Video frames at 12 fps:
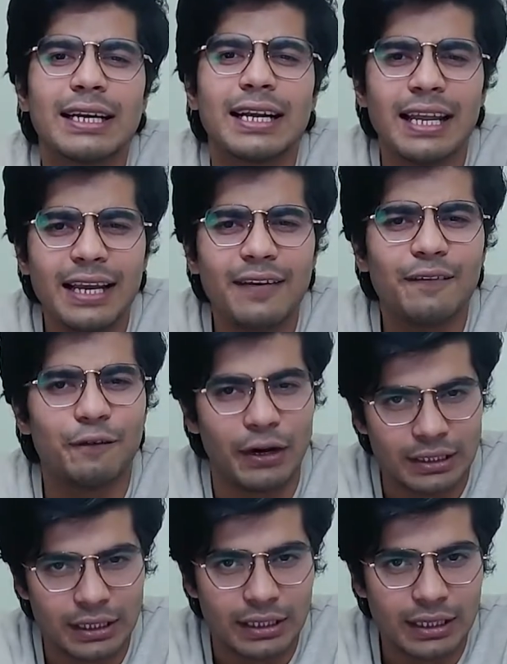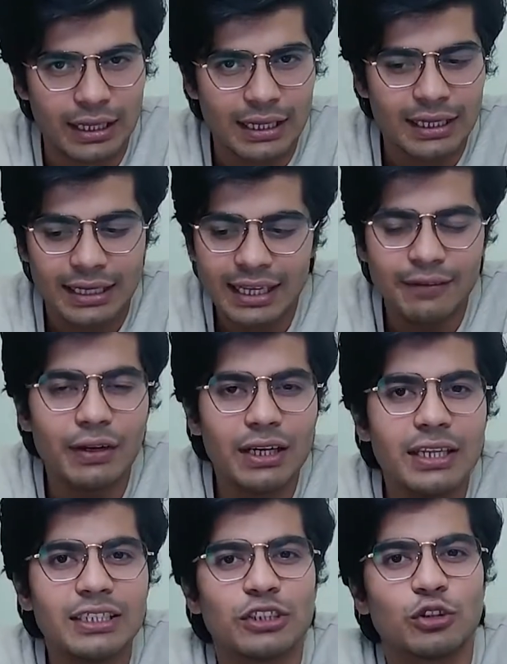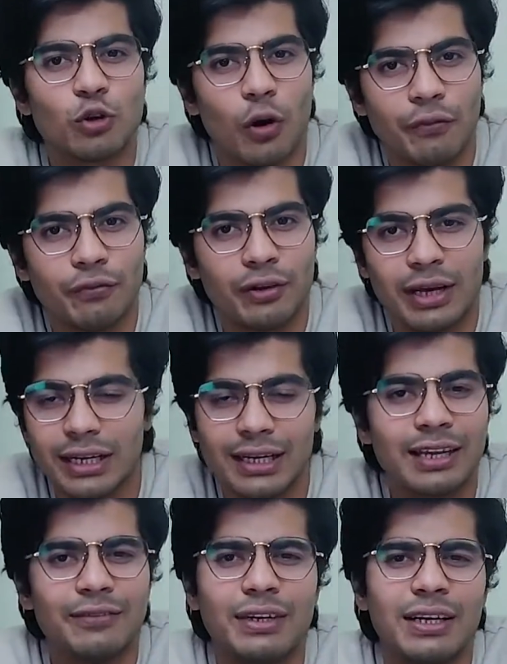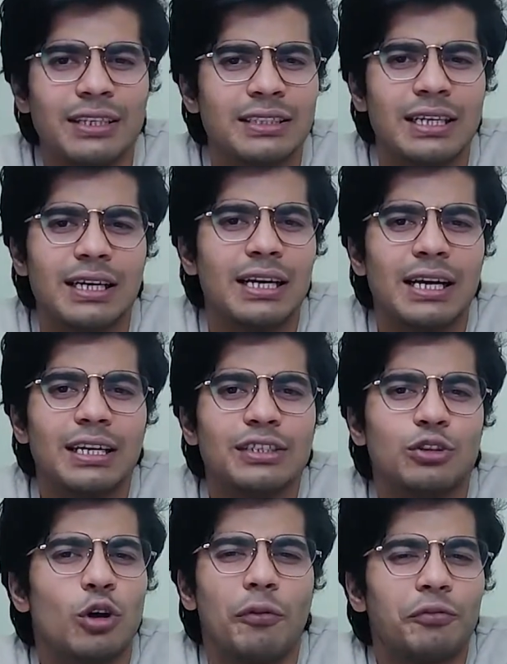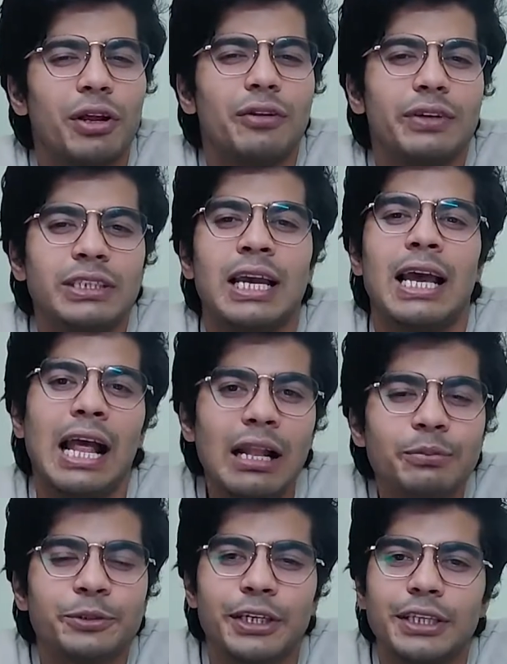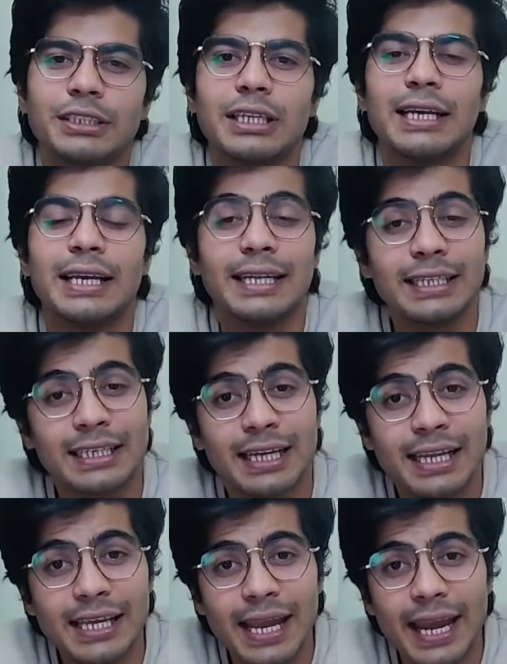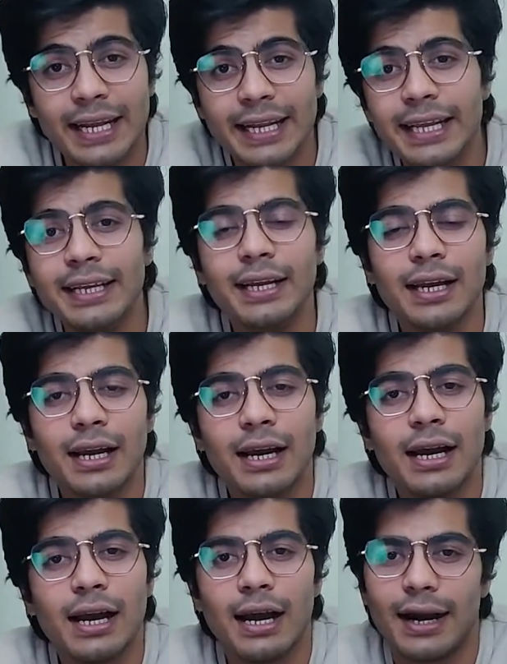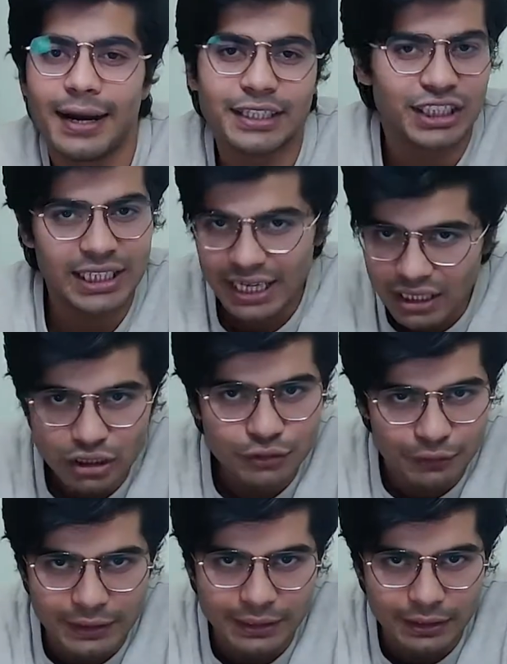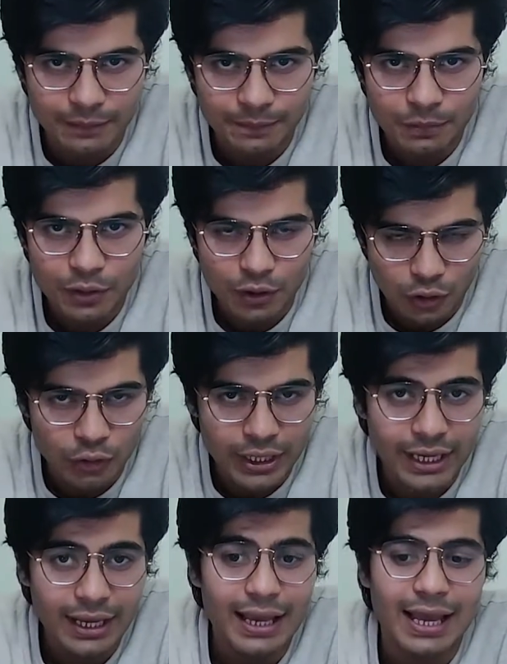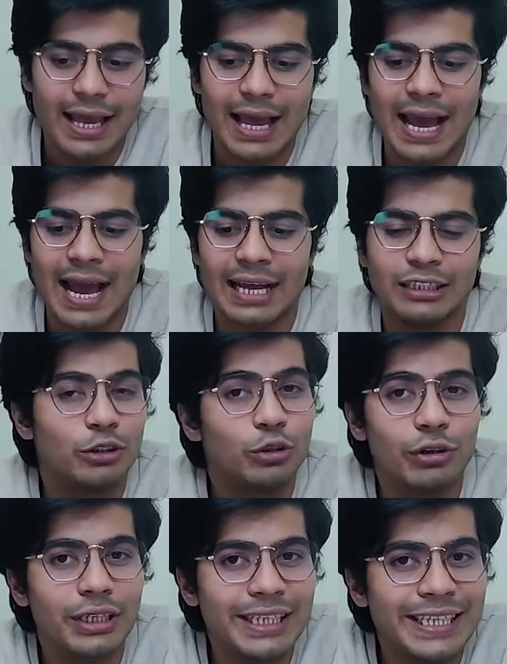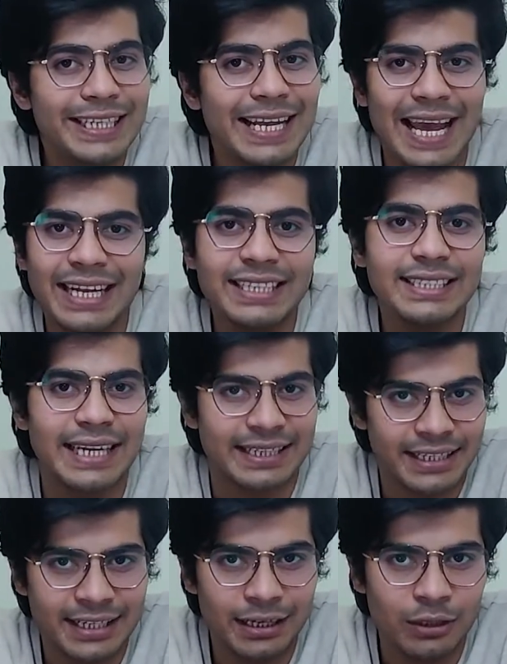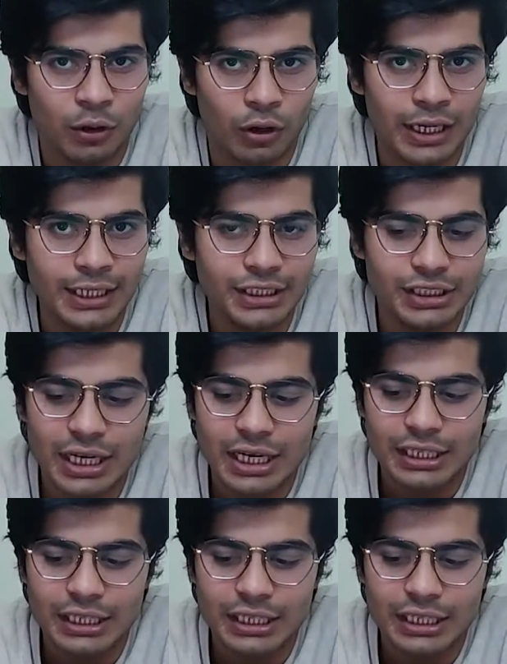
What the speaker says: ClickFunnels. ClickFunnels is a software. ClickFunnels is a software which helps us in creating a sales funnel. Okay, and you don't need any technical knowledge.